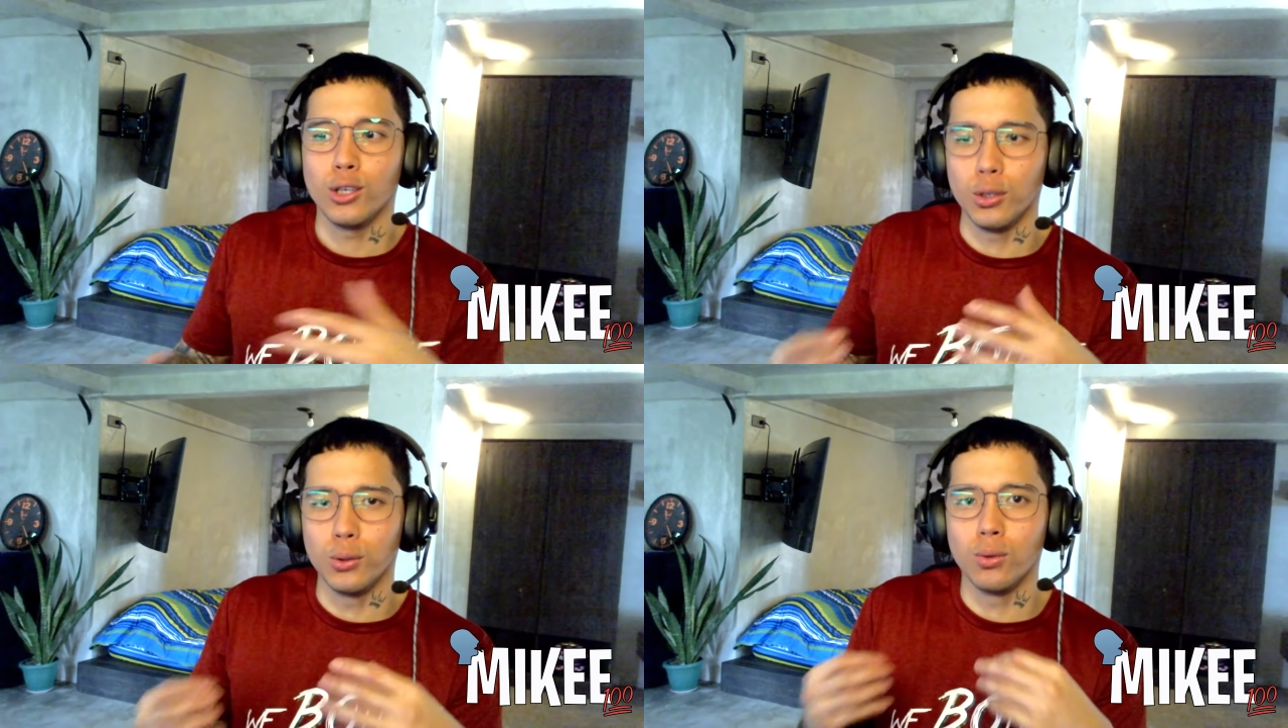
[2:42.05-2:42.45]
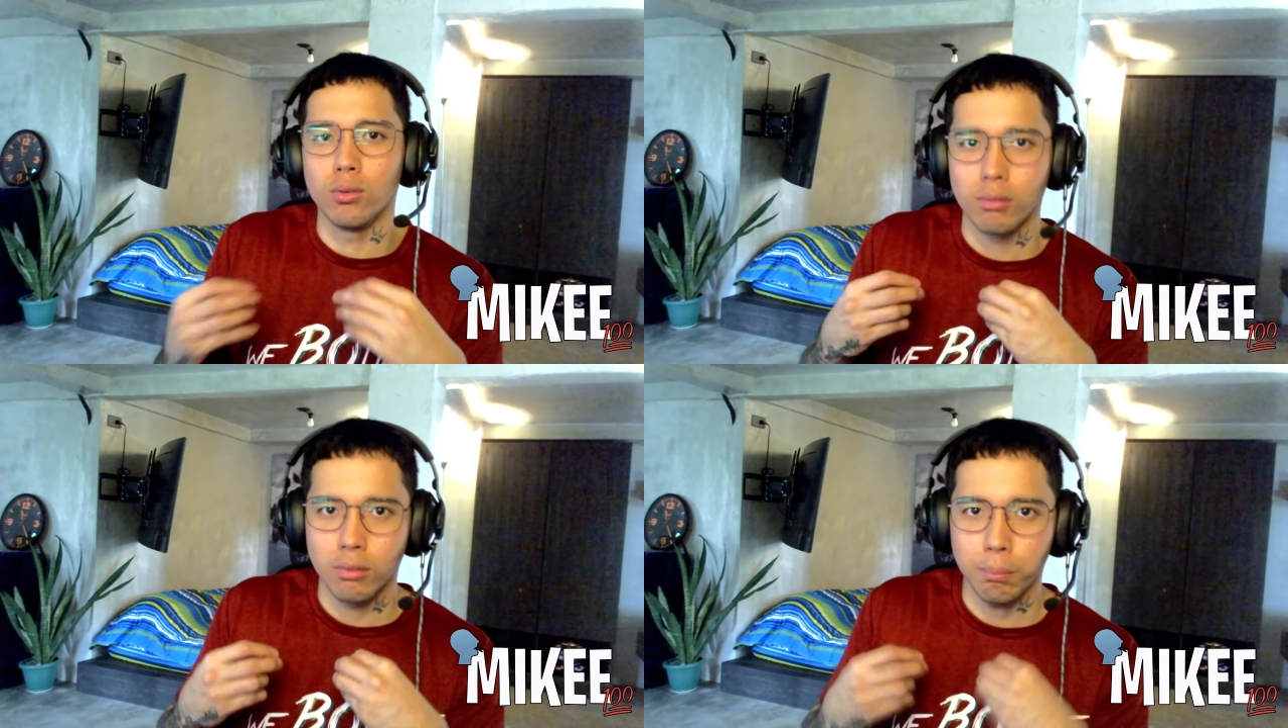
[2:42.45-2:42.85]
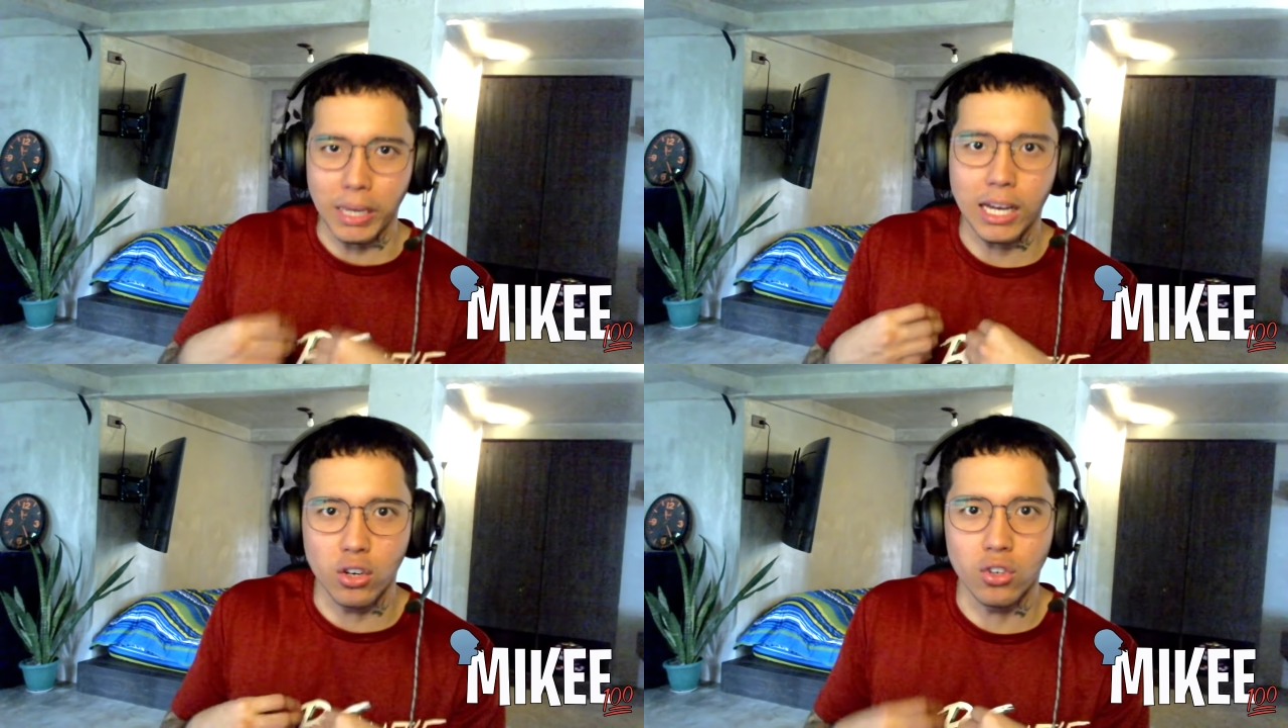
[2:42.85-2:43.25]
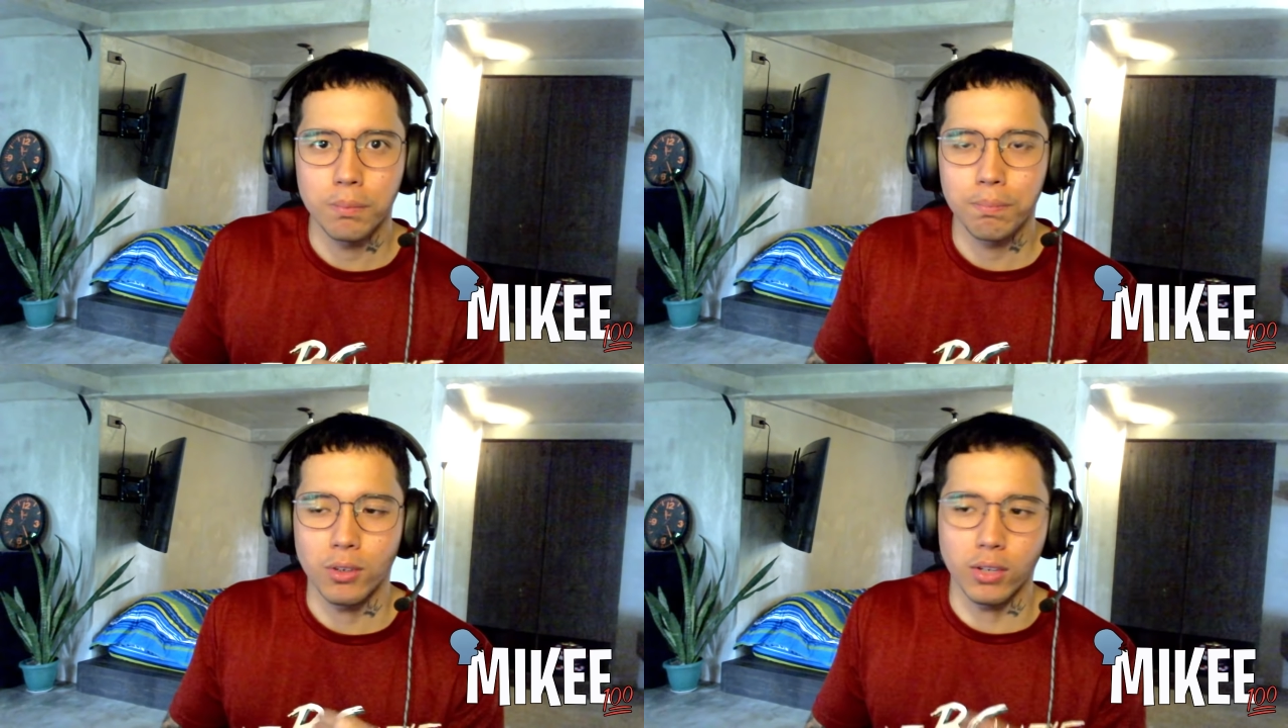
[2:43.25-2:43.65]
yung pick ko.
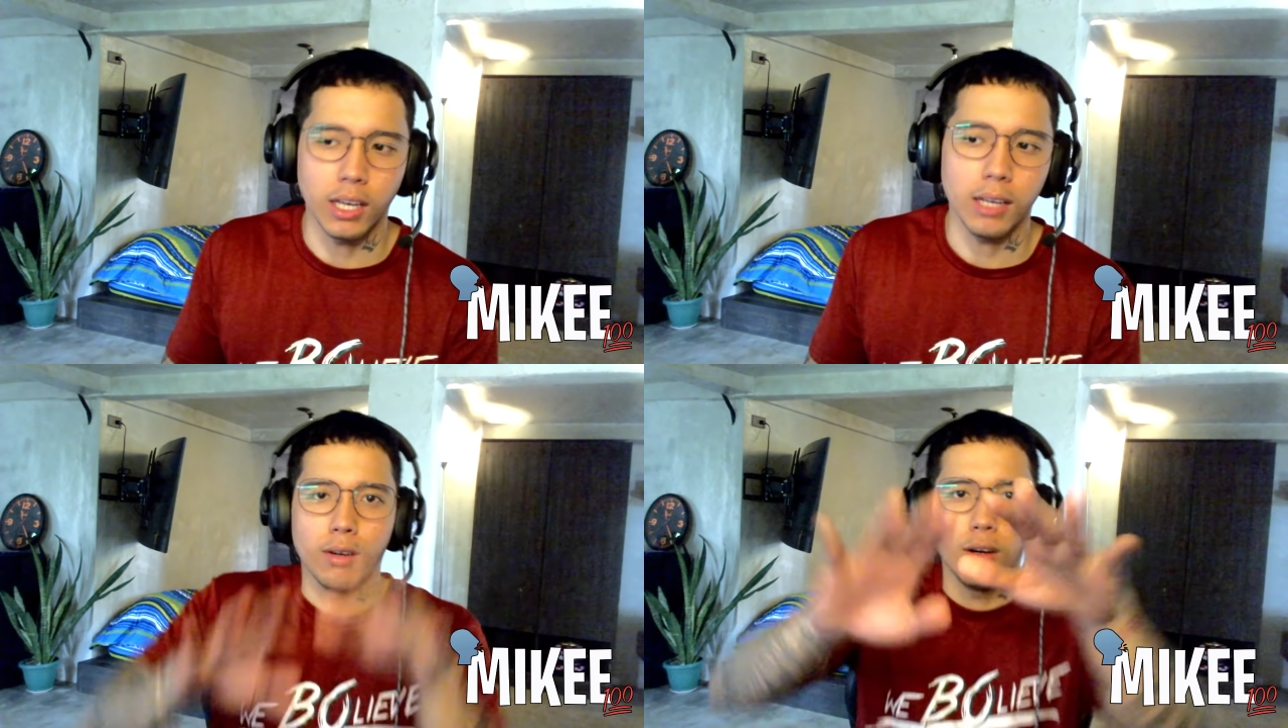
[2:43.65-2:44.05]
Okay?